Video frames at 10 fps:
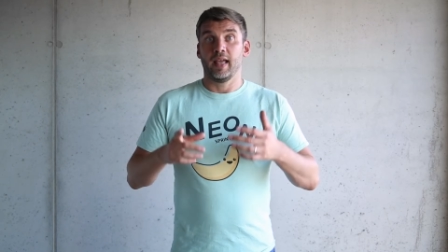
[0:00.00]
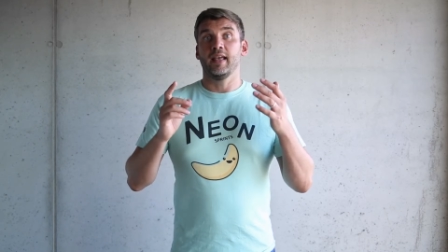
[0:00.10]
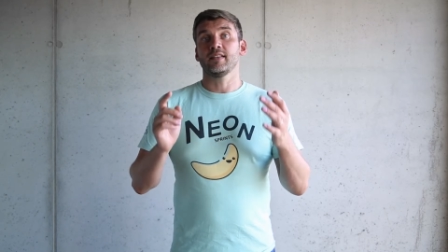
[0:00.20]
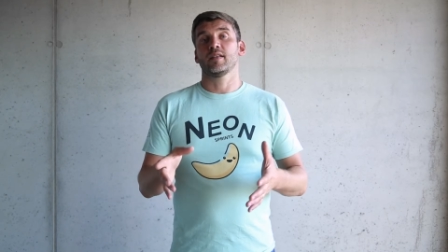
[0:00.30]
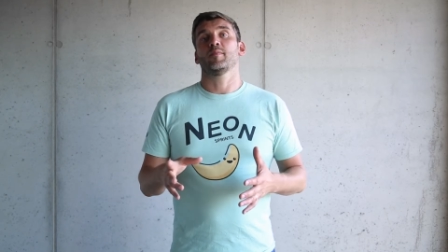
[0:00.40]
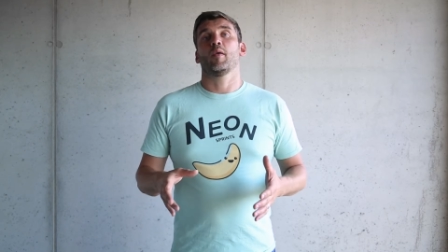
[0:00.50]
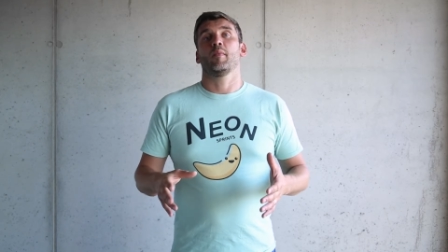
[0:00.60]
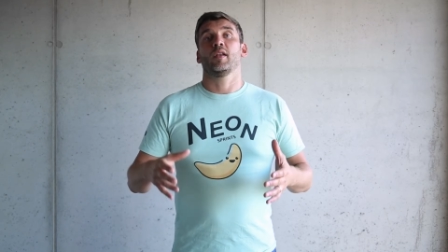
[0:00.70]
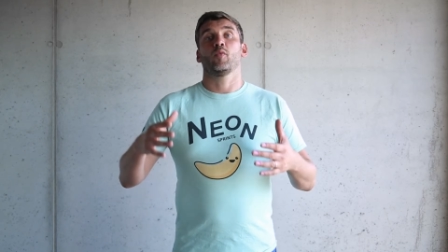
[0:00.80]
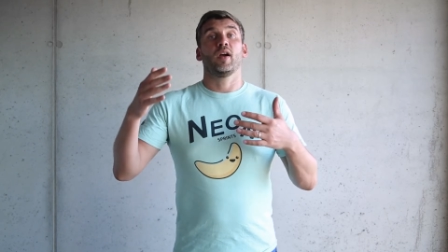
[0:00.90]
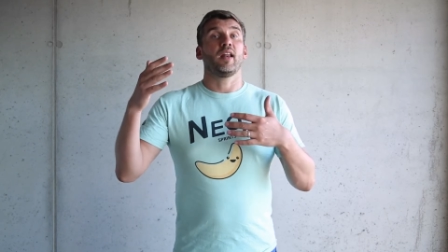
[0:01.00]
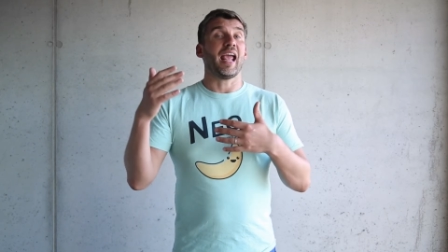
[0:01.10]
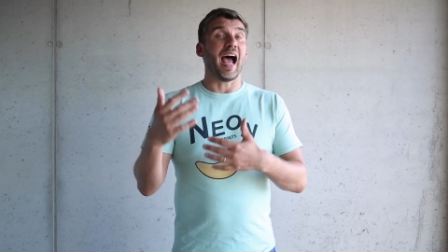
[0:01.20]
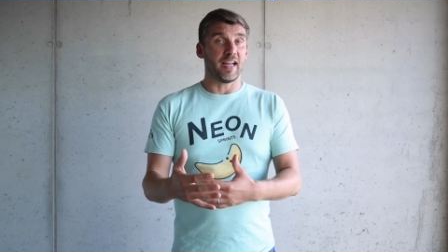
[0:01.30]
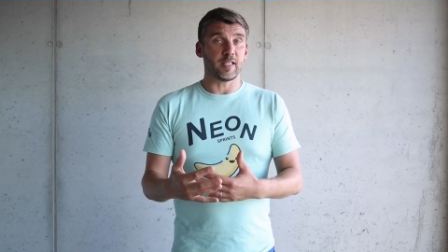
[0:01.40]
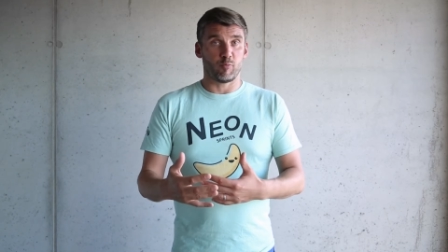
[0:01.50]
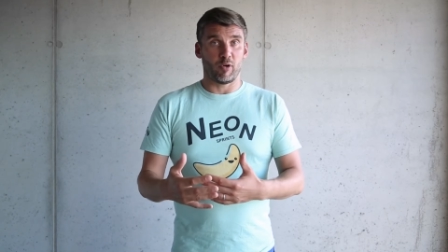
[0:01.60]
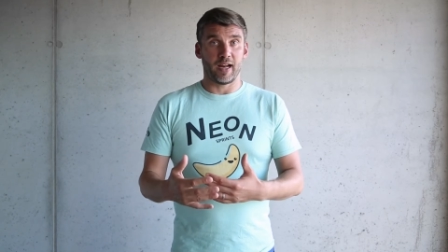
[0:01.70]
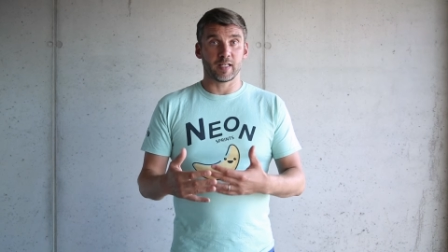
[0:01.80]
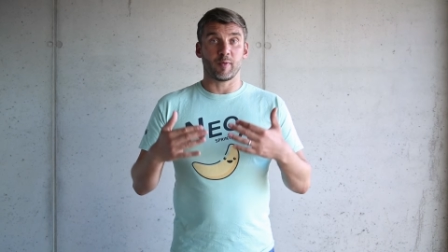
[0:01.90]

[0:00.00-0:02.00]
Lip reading: is the moment where the ice breaks,